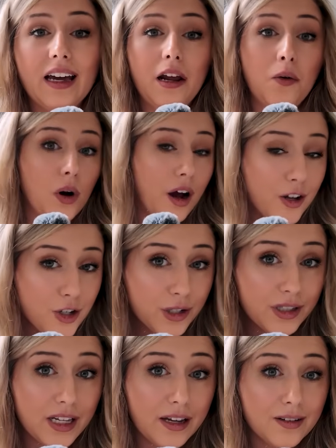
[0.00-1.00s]
getting
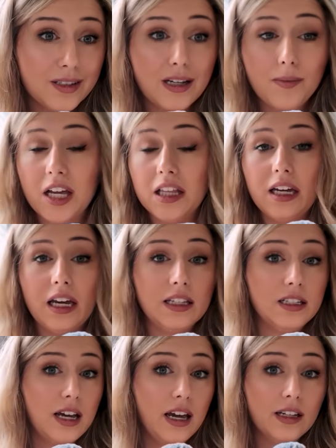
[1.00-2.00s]
100 sales typically can
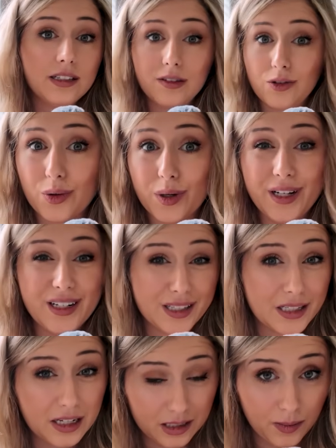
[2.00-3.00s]
take 3 to
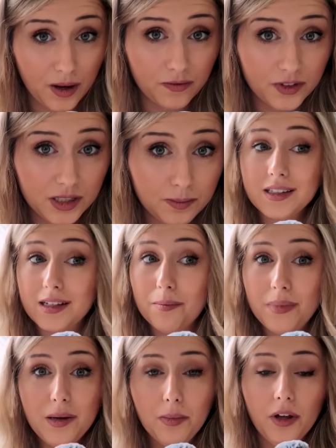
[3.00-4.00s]
6 months. Some
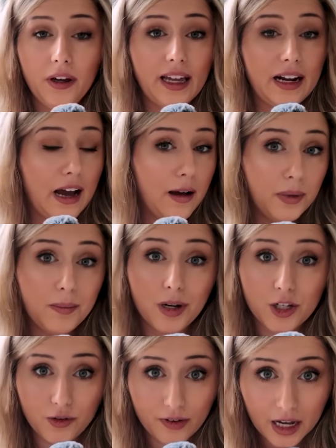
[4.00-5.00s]
people, it can happen
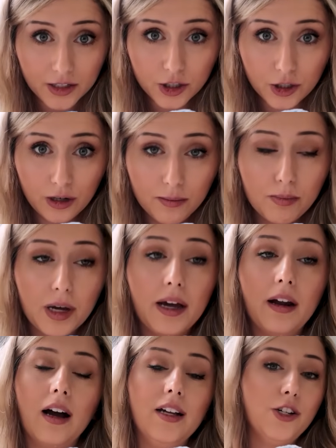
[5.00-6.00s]
much faster,
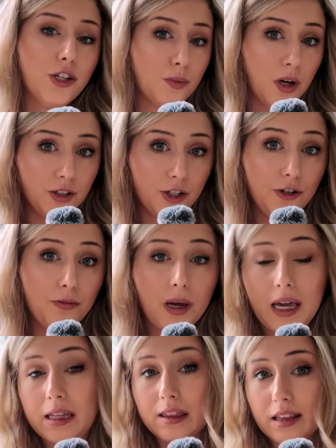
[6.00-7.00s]
but I just want to
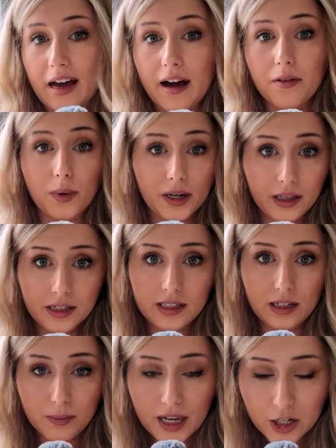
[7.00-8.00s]
paint that
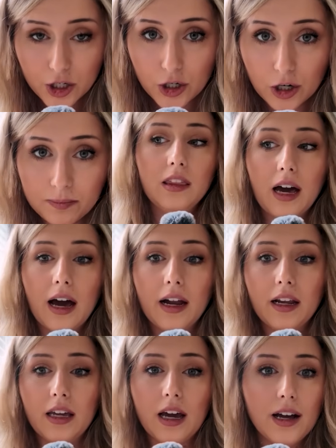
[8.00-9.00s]
realistic picture
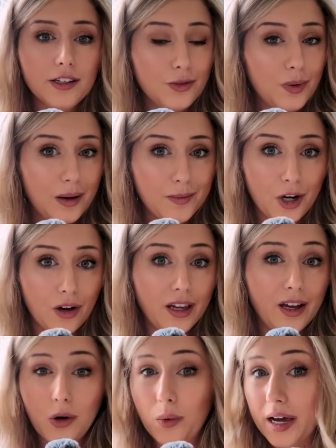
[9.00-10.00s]
that yes, when I'm
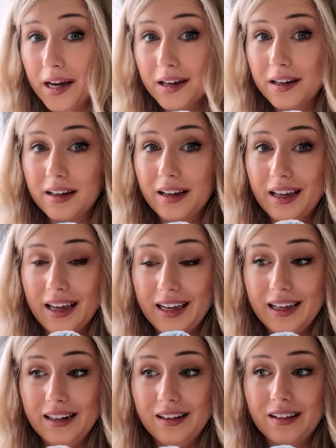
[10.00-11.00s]
talking quick,
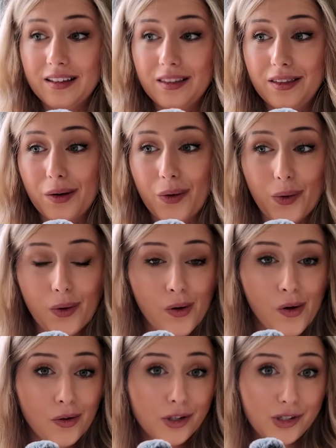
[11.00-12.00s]
in the
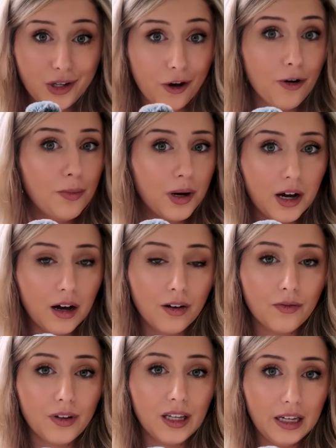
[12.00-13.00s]
whole scope
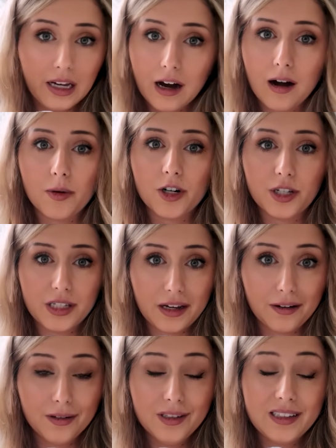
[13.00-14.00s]
of e-commerce
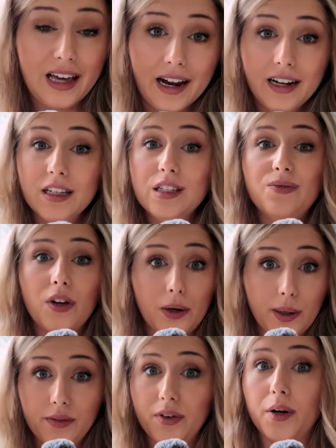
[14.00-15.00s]
sales, that is
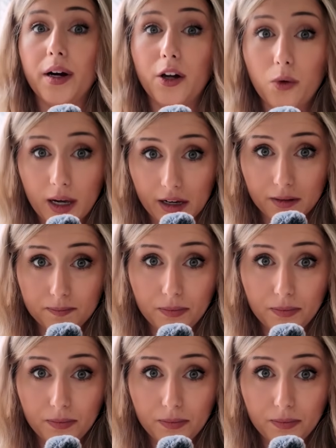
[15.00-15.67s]
very, very quick.